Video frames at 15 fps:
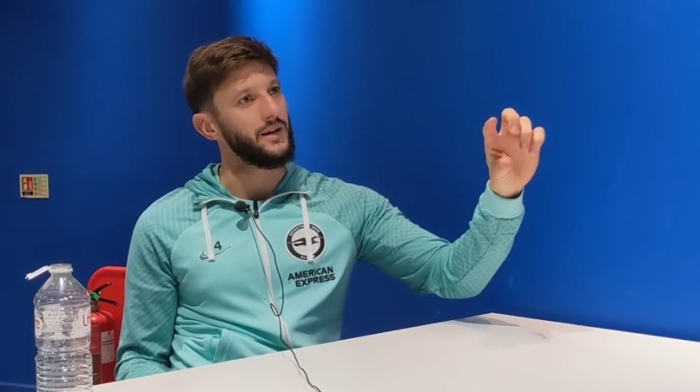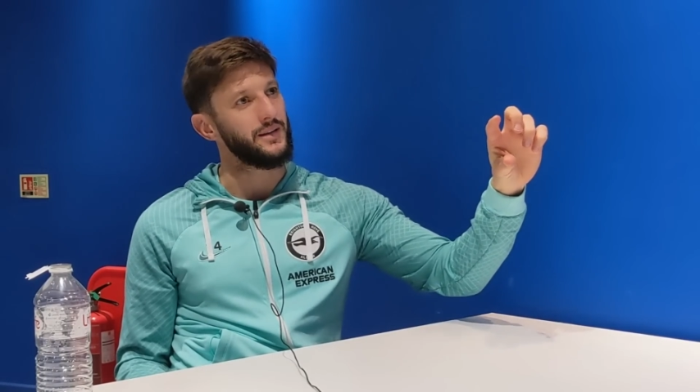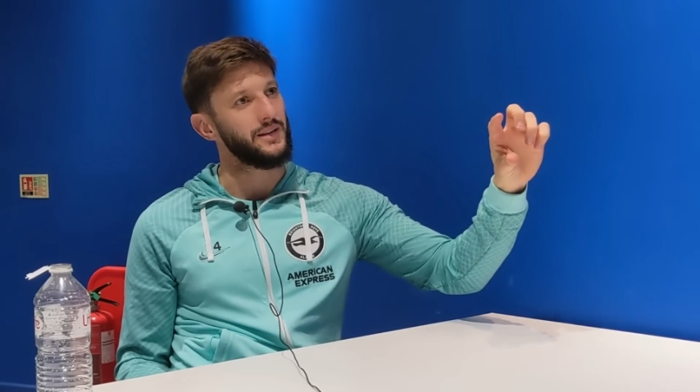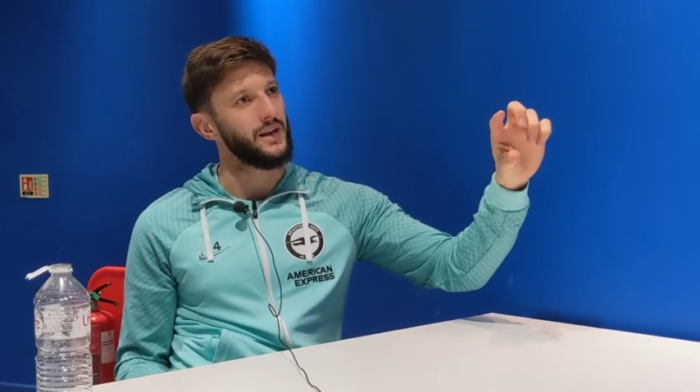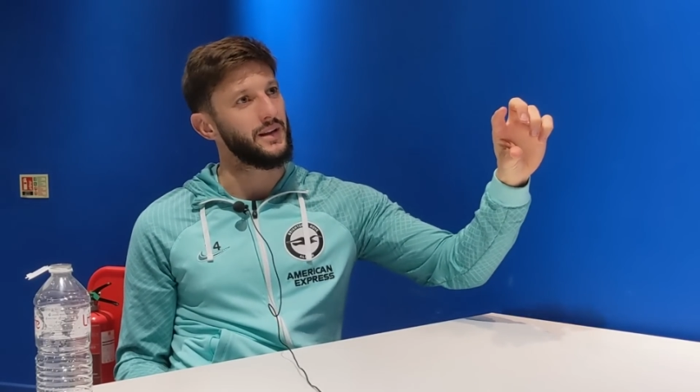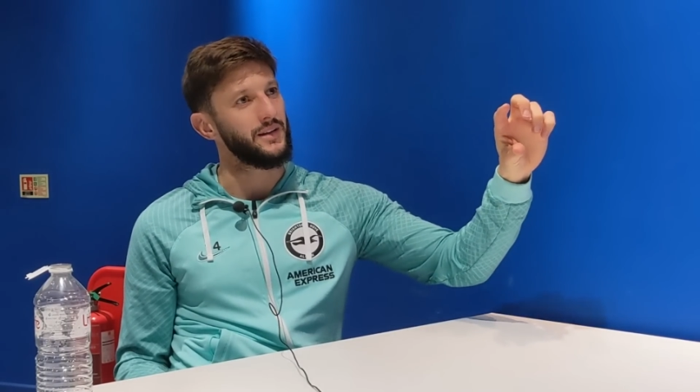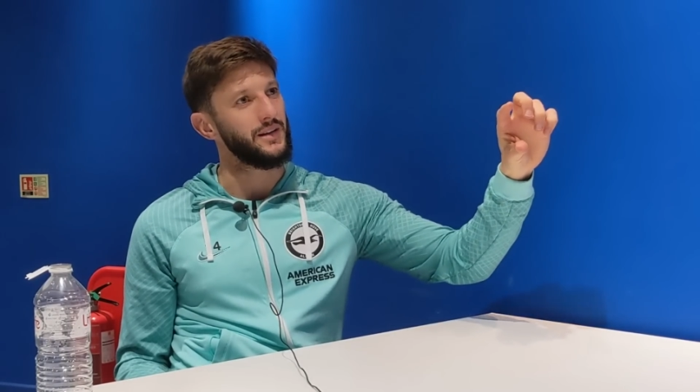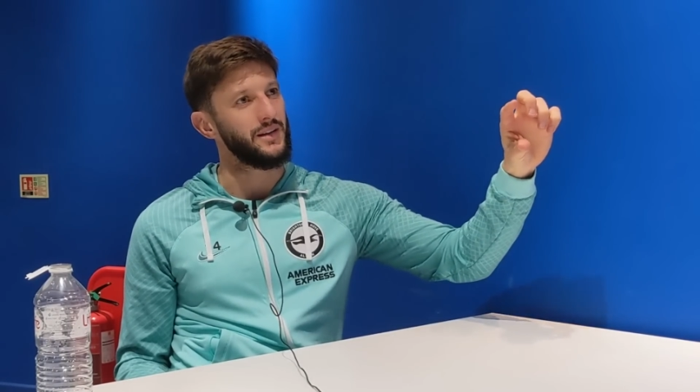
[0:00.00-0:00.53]
And
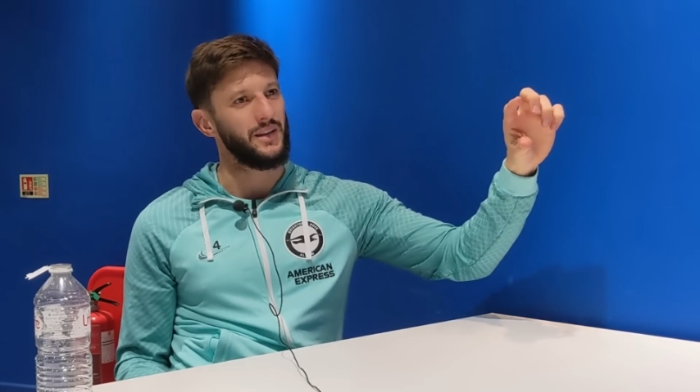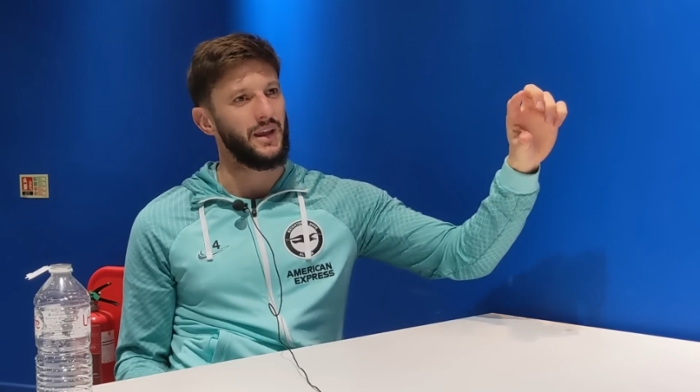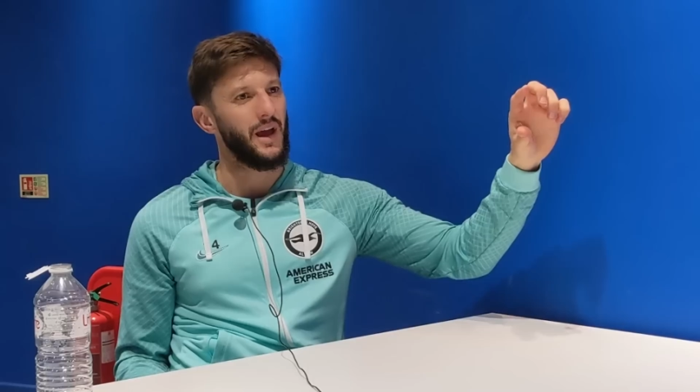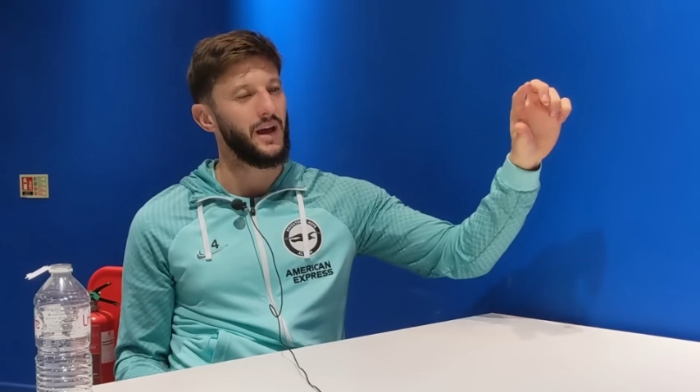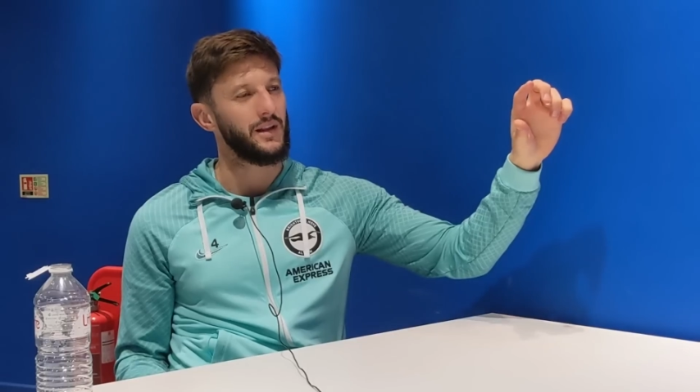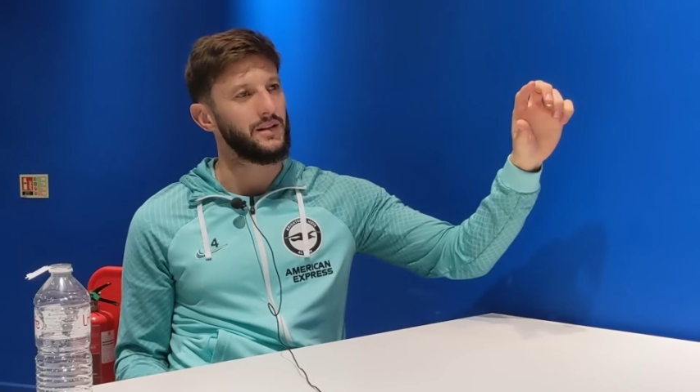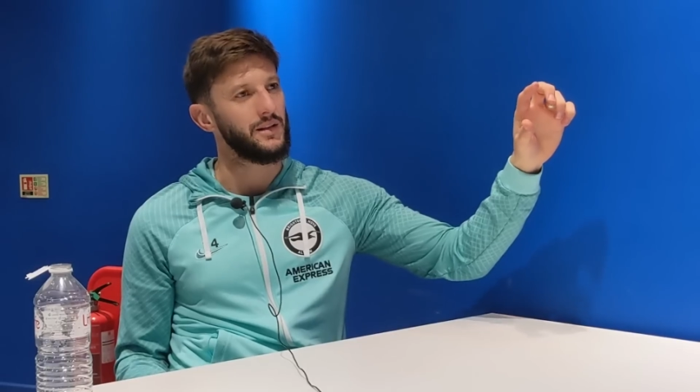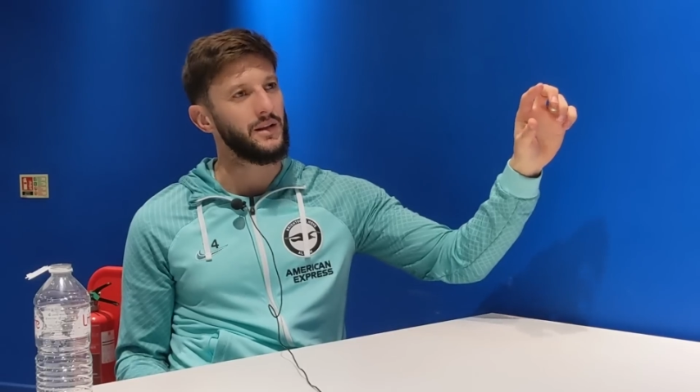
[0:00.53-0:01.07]
then at the
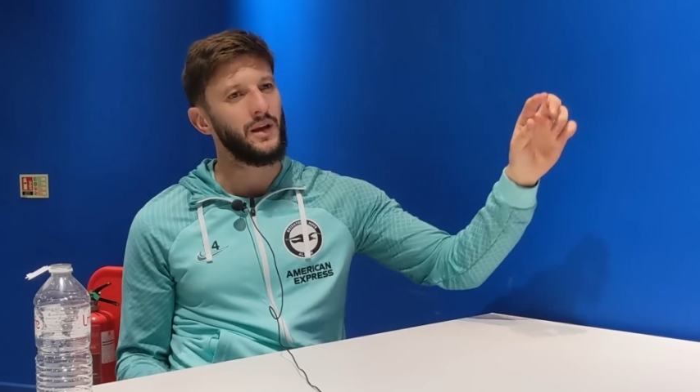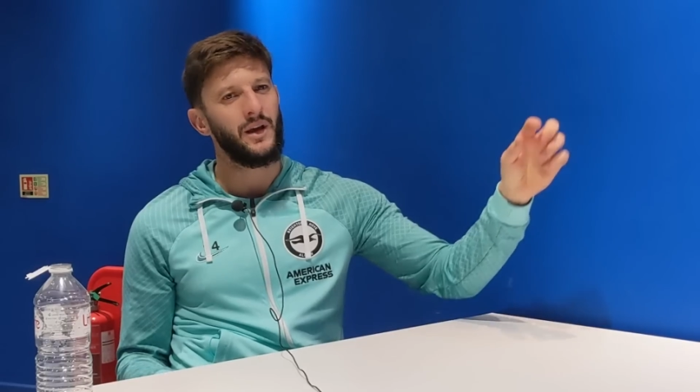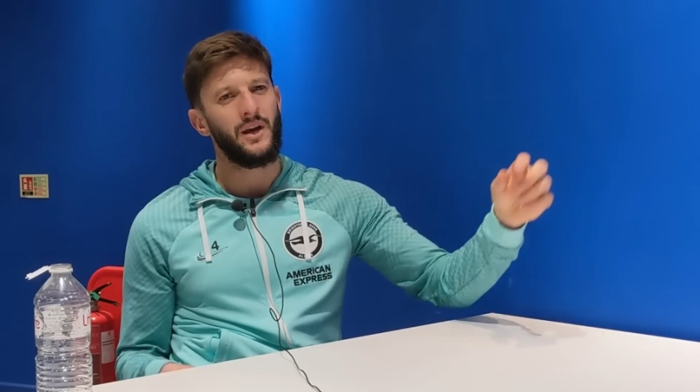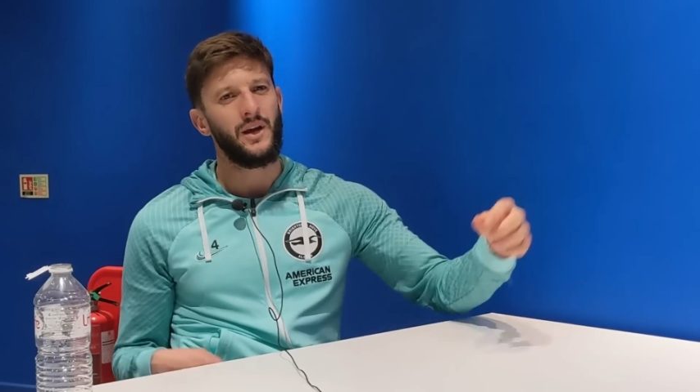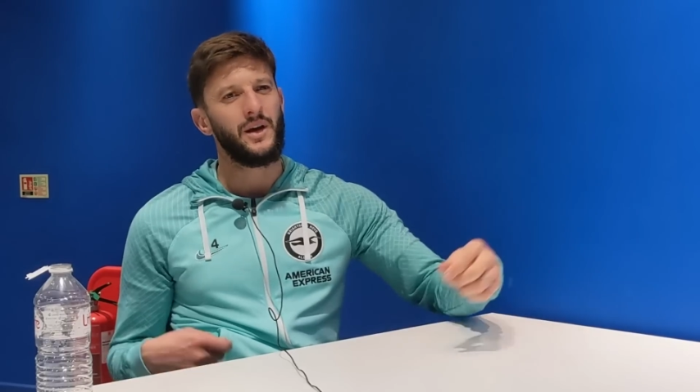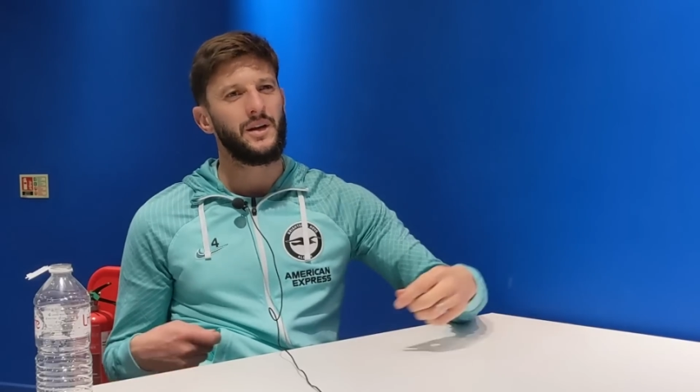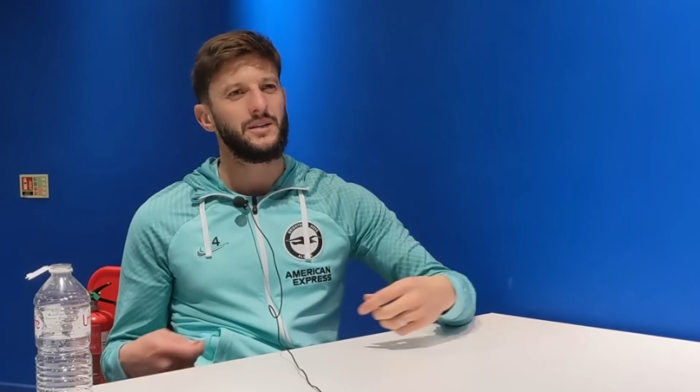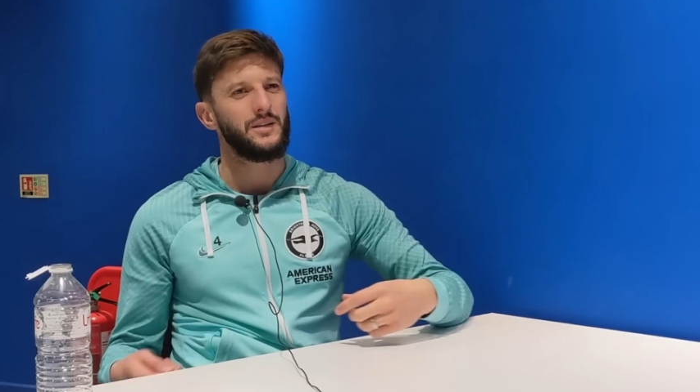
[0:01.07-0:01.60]
end,
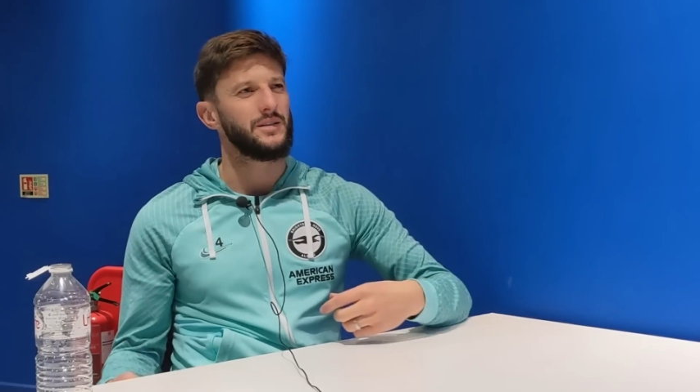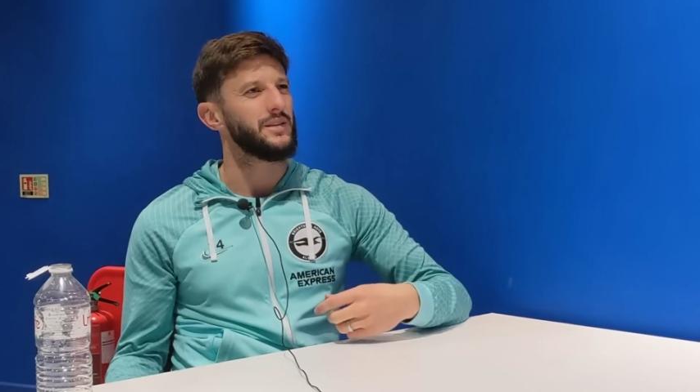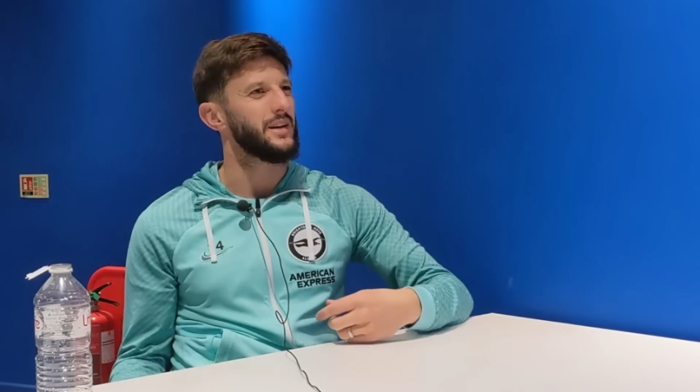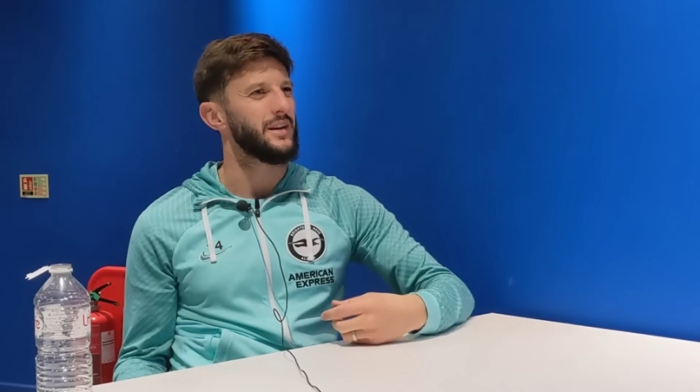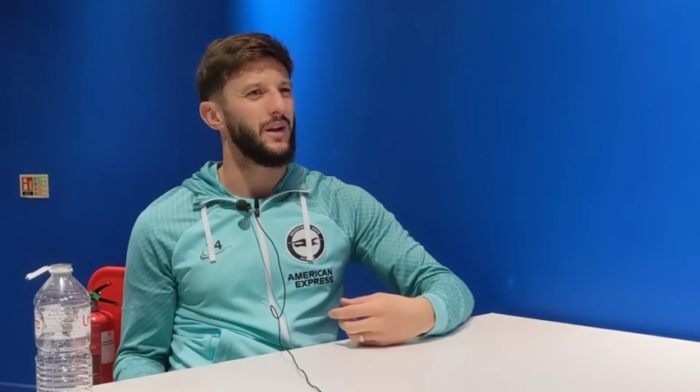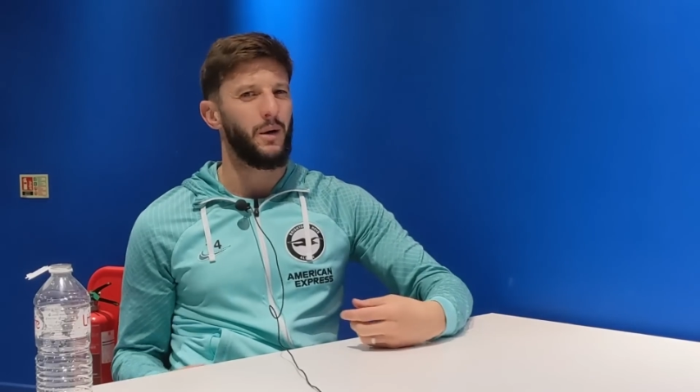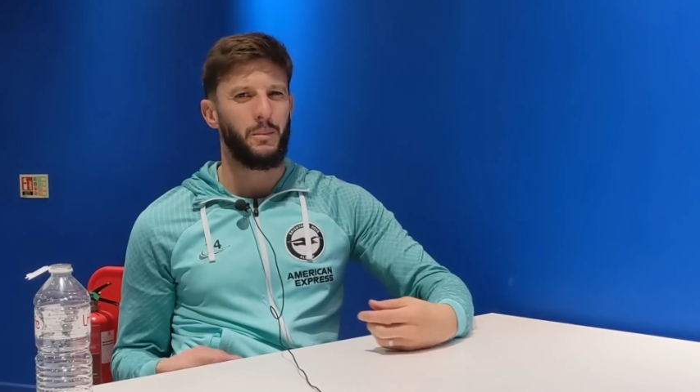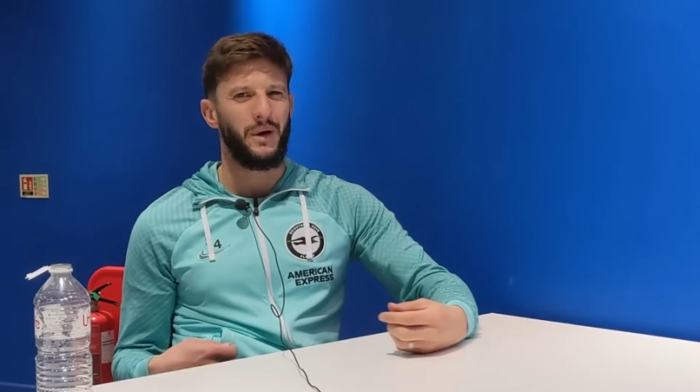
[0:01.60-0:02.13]
to see like